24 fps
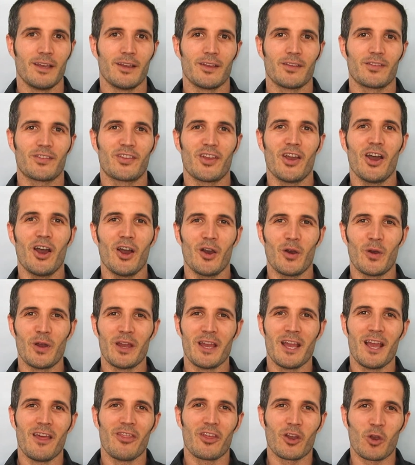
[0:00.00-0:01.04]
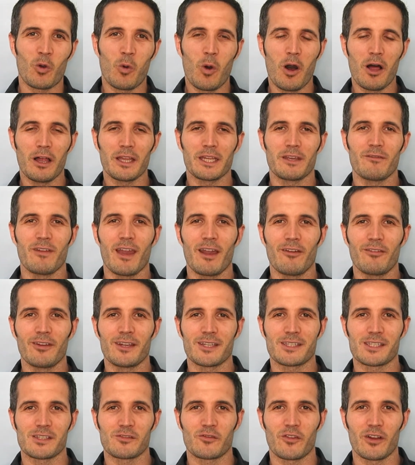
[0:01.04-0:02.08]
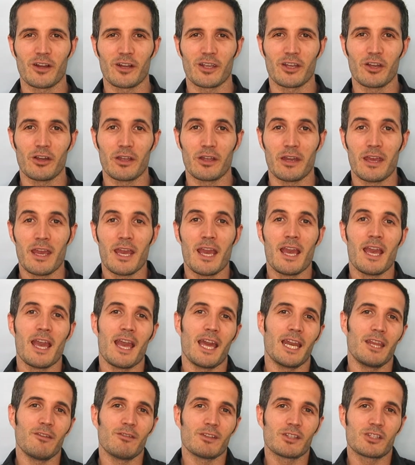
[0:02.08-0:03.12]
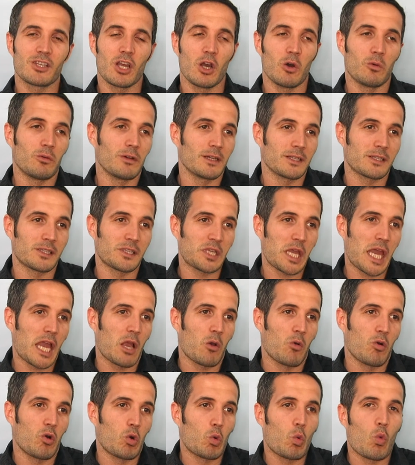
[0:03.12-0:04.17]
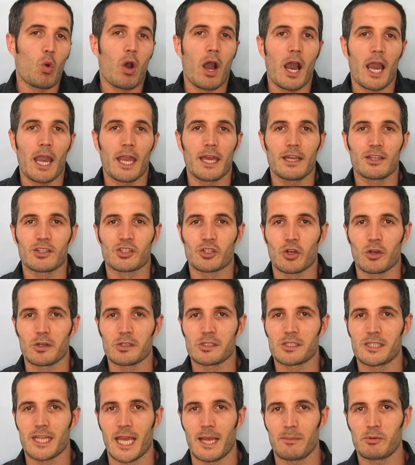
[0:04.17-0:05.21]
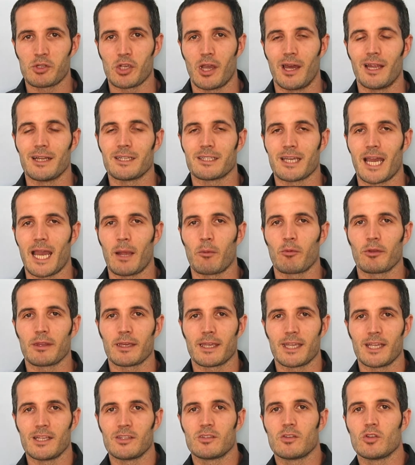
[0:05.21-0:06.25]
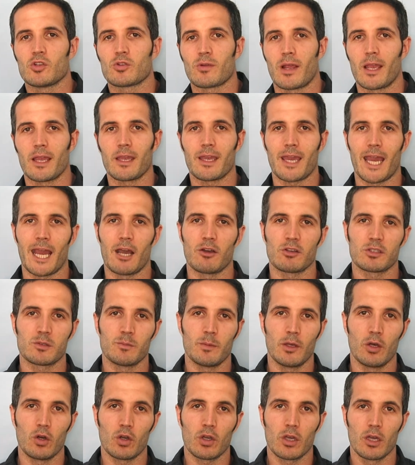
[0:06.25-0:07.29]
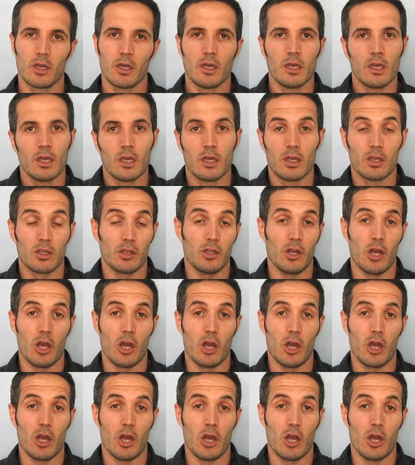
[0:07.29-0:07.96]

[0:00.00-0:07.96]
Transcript: So the quality of evidence is very good. And even so, let's say, well, why at a certain snapshot in time were the kids who drank cow's milk, you